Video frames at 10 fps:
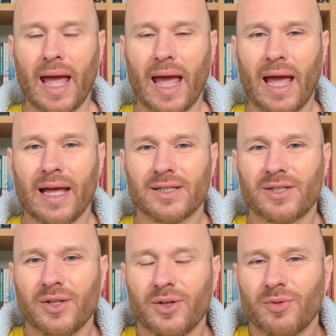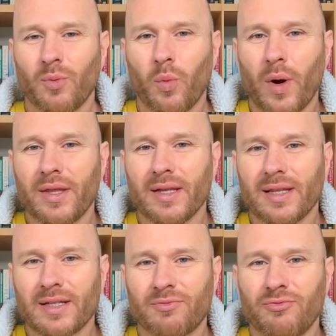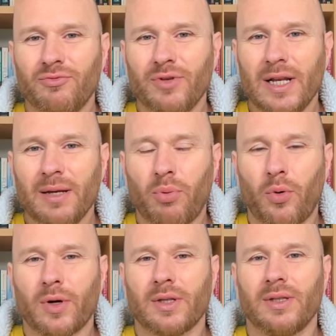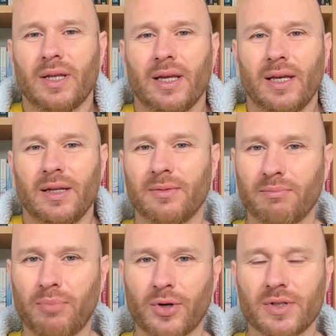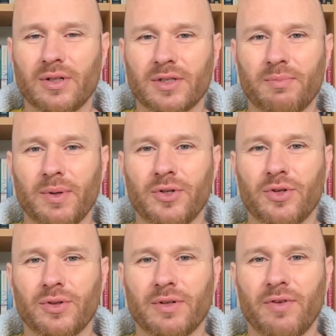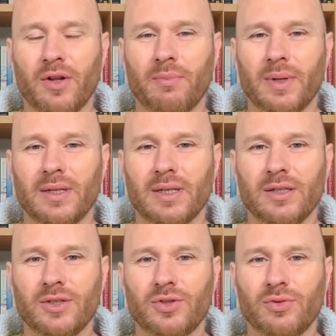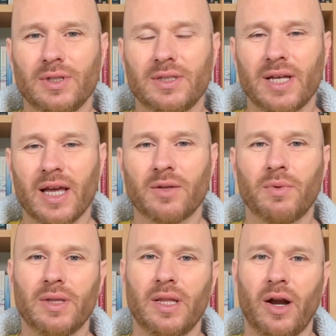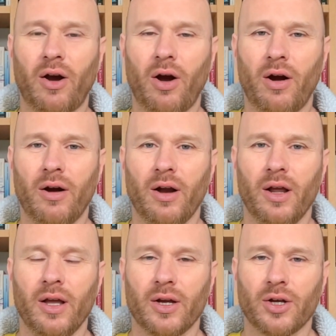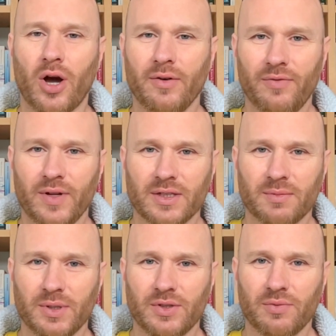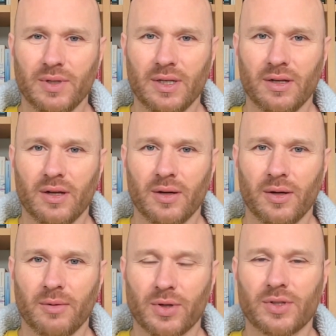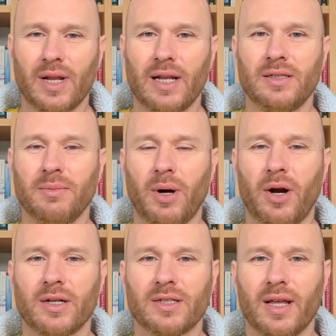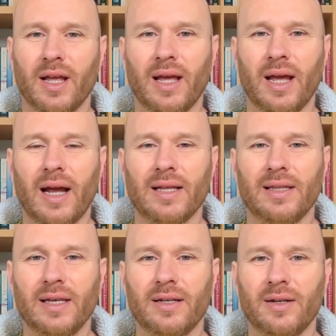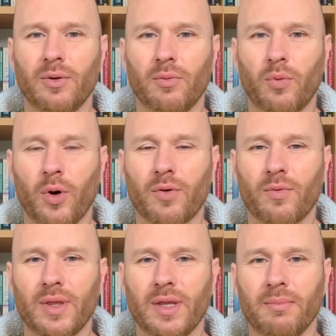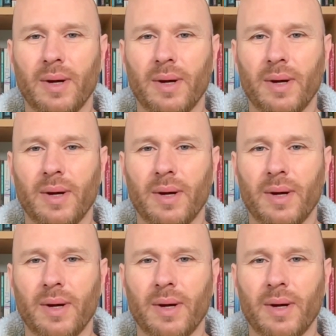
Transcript: And one thing that's really important in personal spiritual development is to detect when there are conflicts between personality parts and then work with them.